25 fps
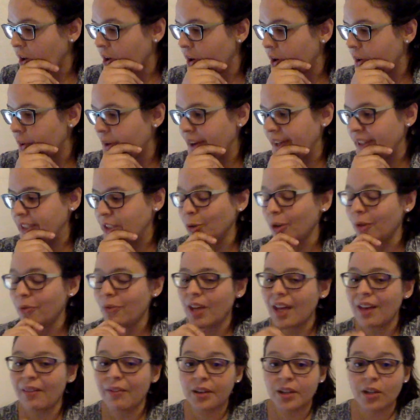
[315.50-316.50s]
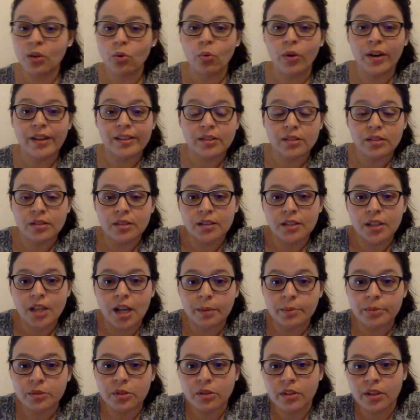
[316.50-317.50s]
All right, so if you have any questions
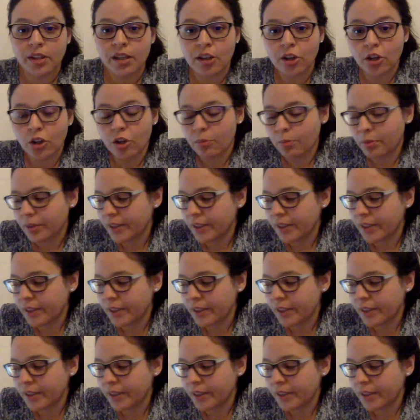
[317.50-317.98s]
up to here,